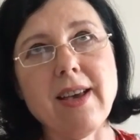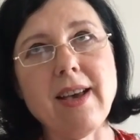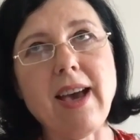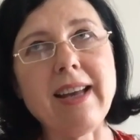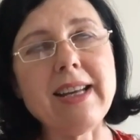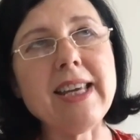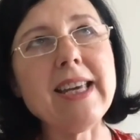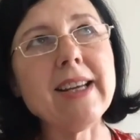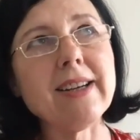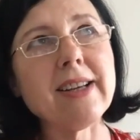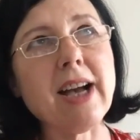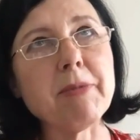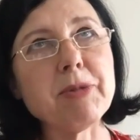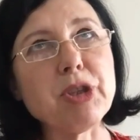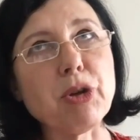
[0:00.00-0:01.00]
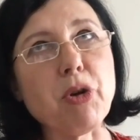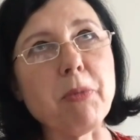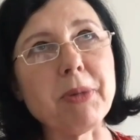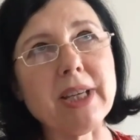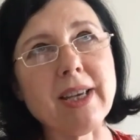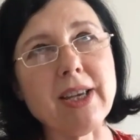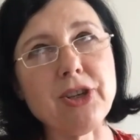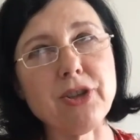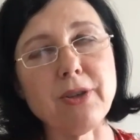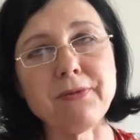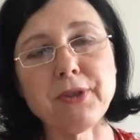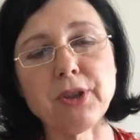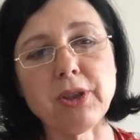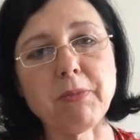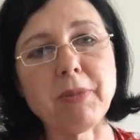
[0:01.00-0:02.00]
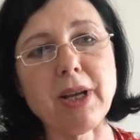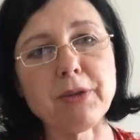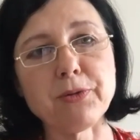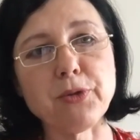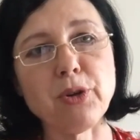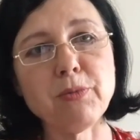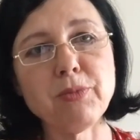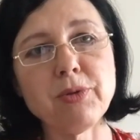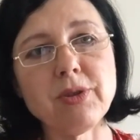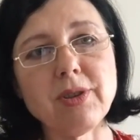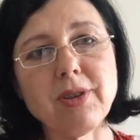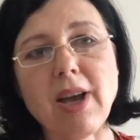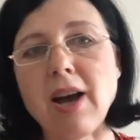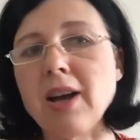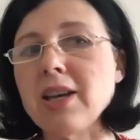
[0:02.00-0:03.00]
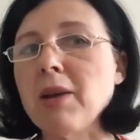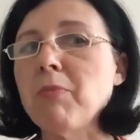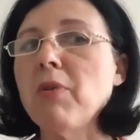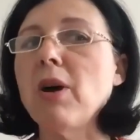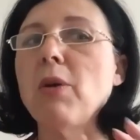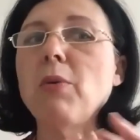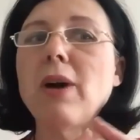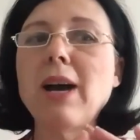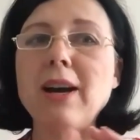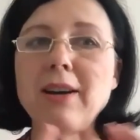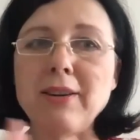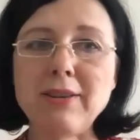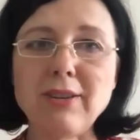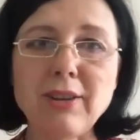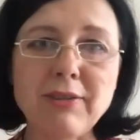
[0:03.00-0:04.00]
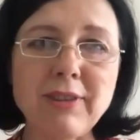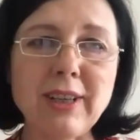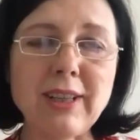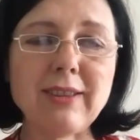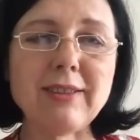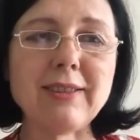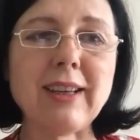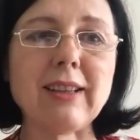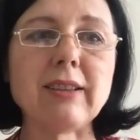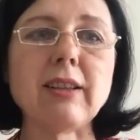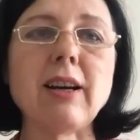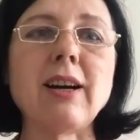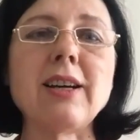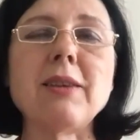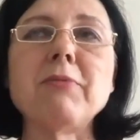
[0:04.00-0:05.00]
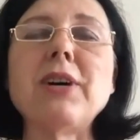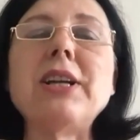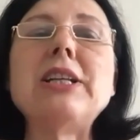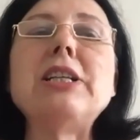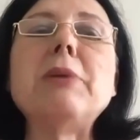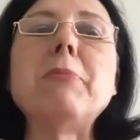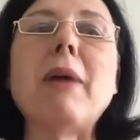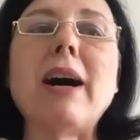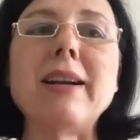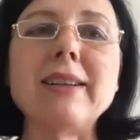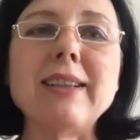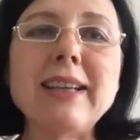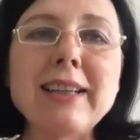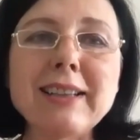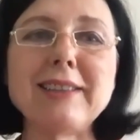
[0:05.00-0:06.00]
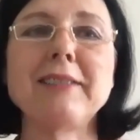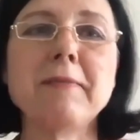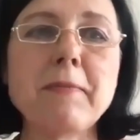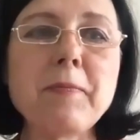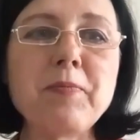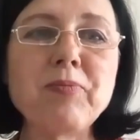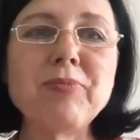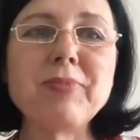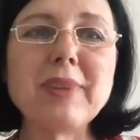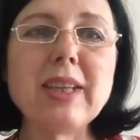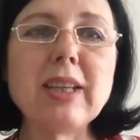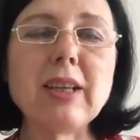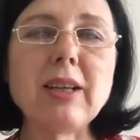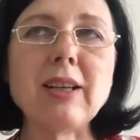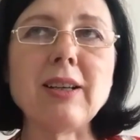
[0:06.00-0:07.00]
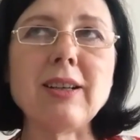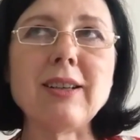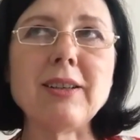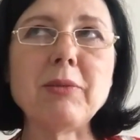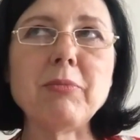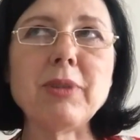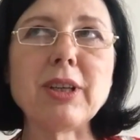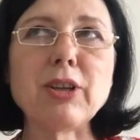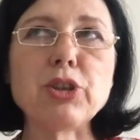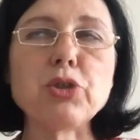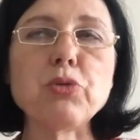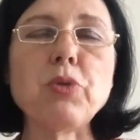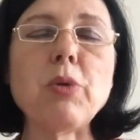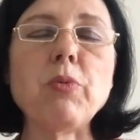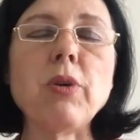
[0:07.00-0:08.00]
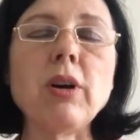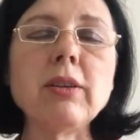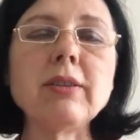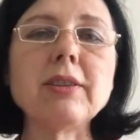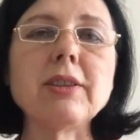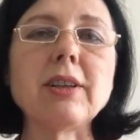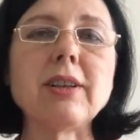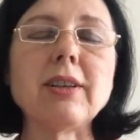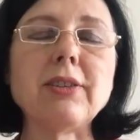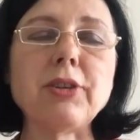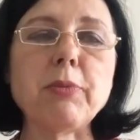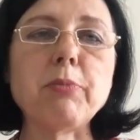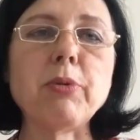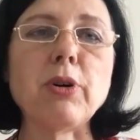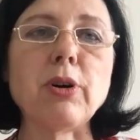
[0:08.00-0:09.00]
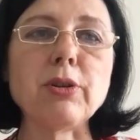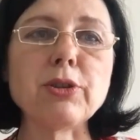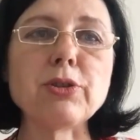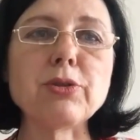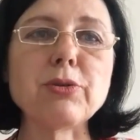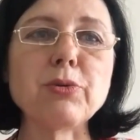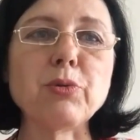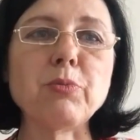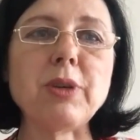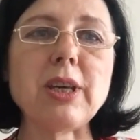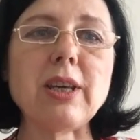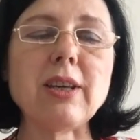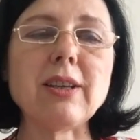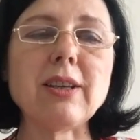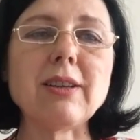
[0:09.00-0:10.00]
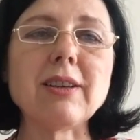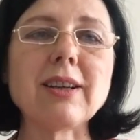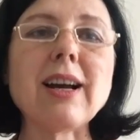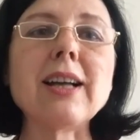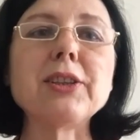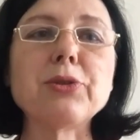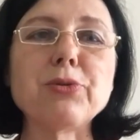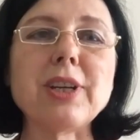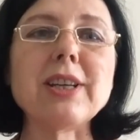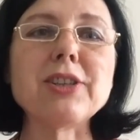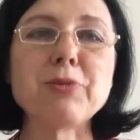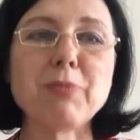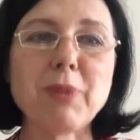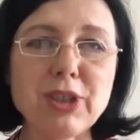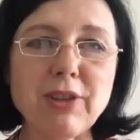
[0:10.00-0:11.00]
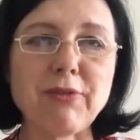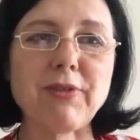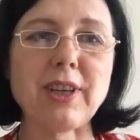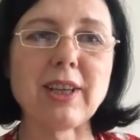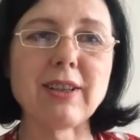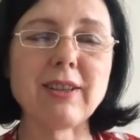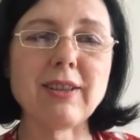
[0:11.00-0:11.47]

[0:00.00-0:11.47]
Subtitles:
And here comes the complication for the platforms. I am aware of it, that I am very demanding because we want the reports to be country specific.